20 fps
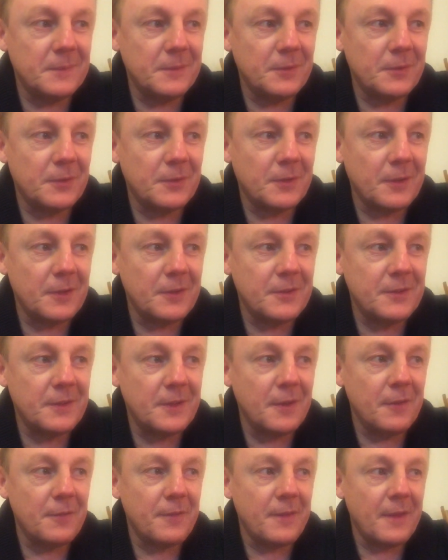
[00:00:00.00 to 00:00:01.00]
just going to
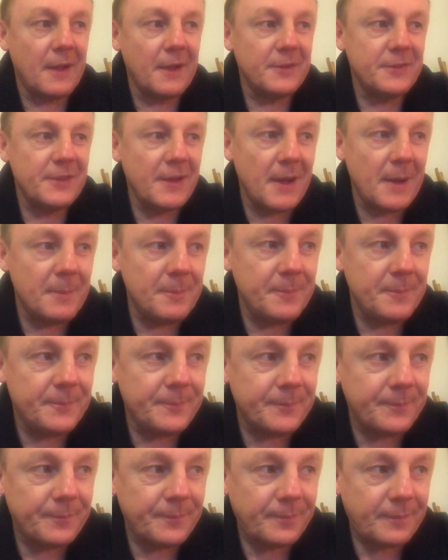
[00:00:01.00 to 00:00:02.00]
give that a tap.
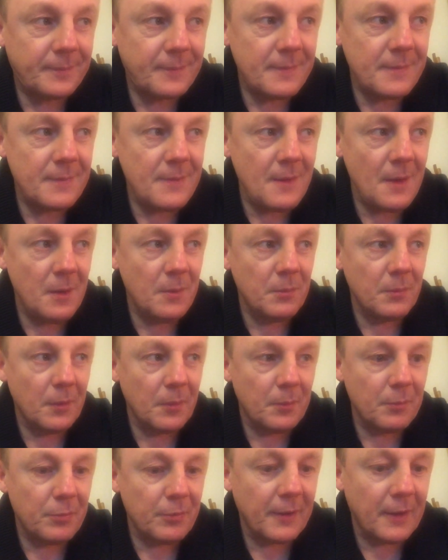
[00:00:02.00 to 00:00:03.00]
I'm
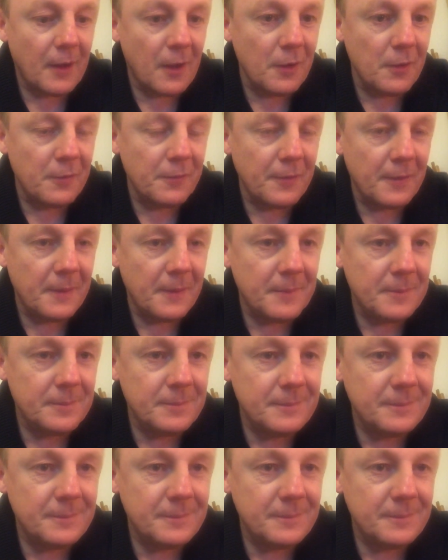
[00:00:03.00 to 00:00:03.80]
going to bring it over.